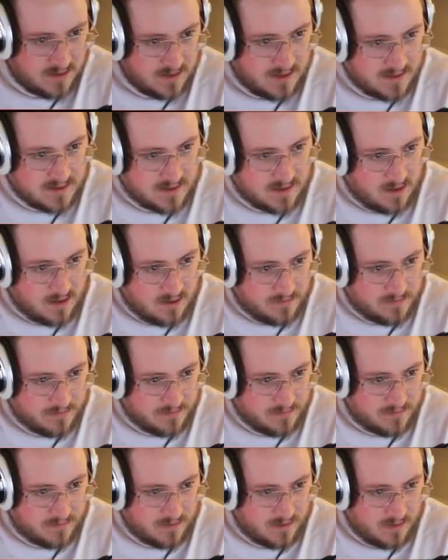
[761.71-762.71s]
King ten
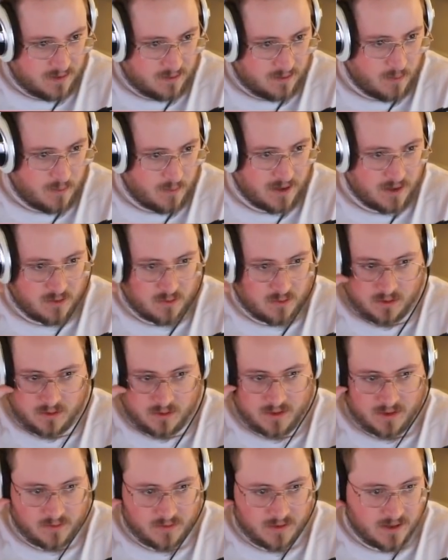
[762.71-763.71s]
off. And when we get
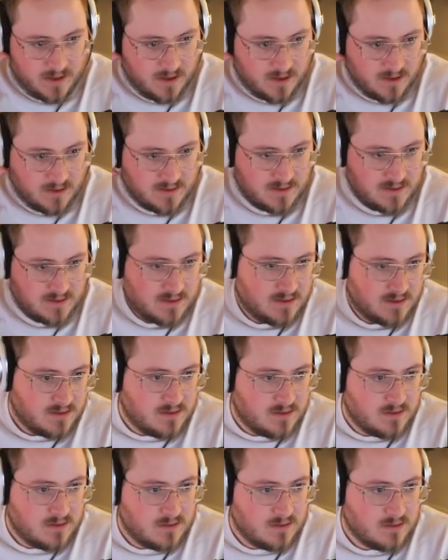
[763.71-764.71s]
cooled, it really hurts.
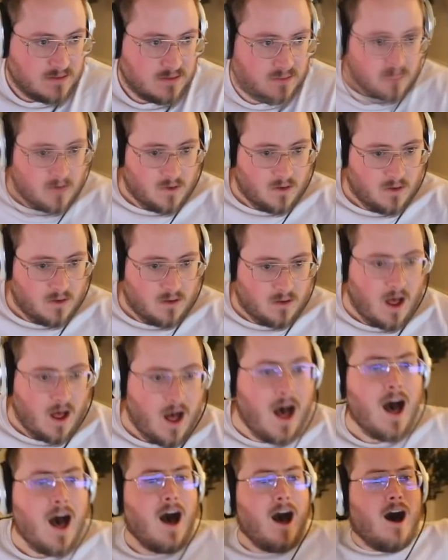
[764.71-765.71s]

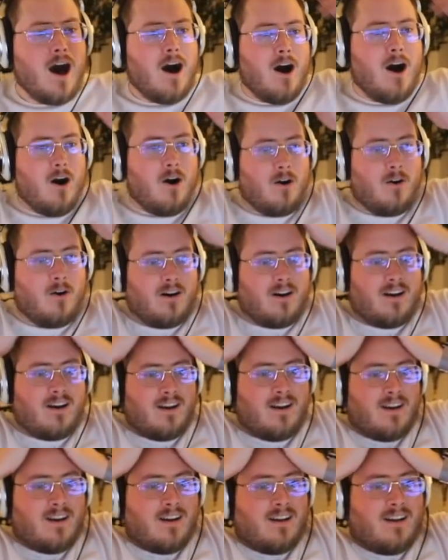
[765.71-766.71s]

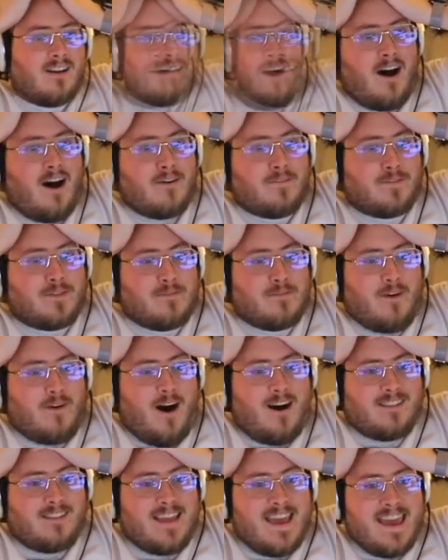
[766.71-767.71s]
Oh! Off the
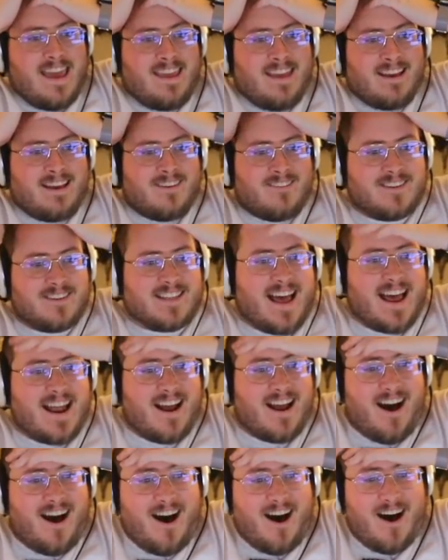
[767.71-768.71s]
volley? Was
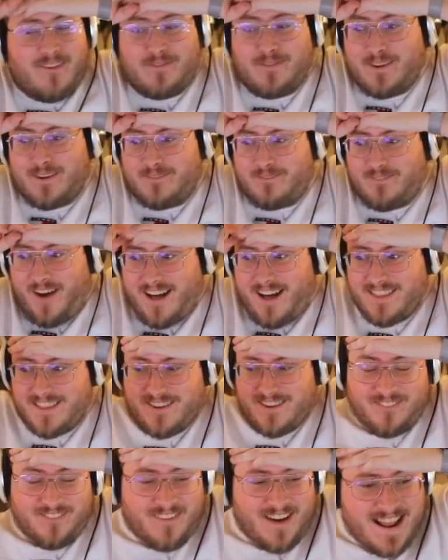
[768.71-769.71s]
that off the
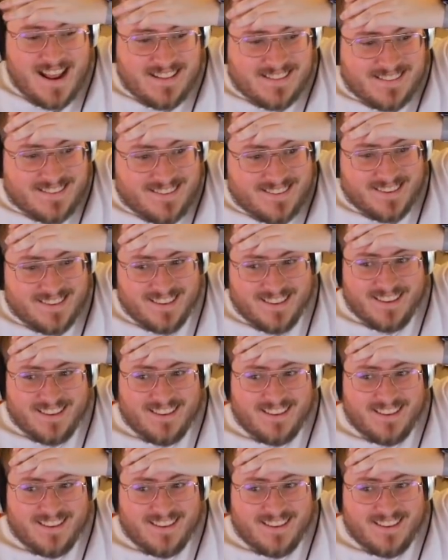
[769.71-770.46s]
volley? What?